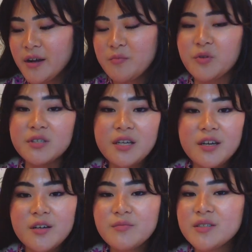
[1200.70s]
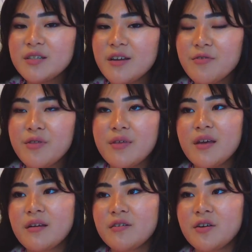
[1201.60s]
museums and
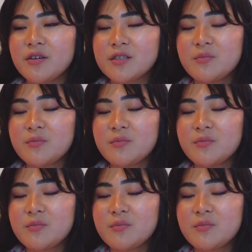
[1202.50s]
everything cost